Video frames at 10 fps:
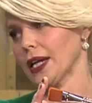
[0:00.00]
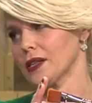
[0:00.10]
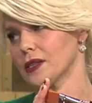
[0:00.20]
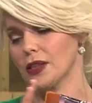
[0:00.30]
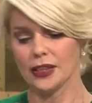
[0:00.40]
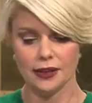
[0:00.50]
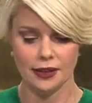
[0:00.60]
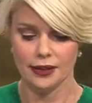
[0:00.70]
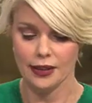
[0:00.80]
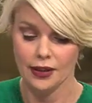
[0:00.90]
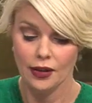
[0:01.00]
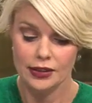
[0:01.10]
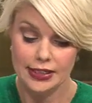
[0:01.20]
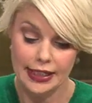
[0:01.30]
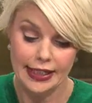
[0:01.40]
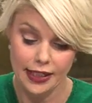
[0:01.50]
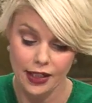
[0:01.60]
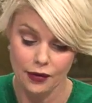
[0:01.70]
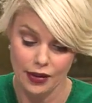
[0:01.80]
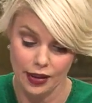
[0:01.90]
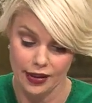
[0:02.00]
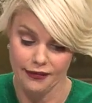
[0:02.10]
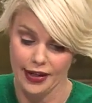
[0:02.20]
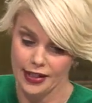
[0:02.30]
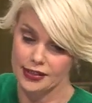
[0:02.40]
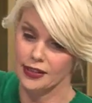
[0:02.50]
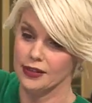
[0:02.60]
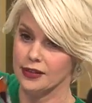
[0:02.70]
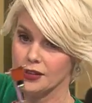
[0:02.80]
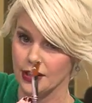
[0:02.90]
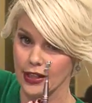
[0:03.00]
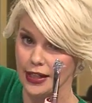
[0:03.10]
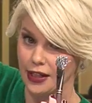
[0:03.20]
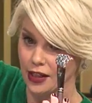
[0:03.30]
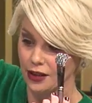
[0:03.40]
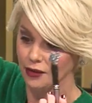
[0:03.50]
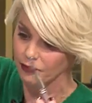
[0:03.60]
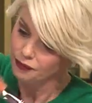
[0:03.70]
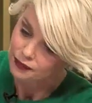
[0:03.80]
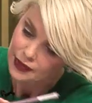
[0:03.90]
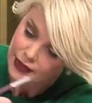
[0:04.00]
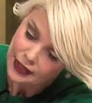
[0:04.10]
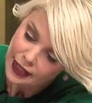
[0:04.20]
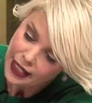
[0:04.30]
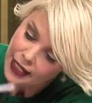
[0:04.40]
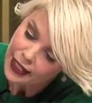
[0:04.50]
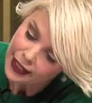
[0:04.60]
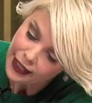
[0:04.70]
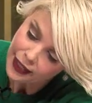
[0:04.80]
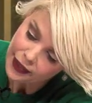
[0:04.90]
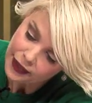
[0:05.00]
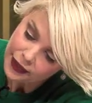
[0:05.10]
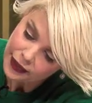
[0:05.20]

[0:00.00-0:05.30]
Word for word: out so good. Mm-hmm. To get you a good effect. Yeah. So you're gonna get a good and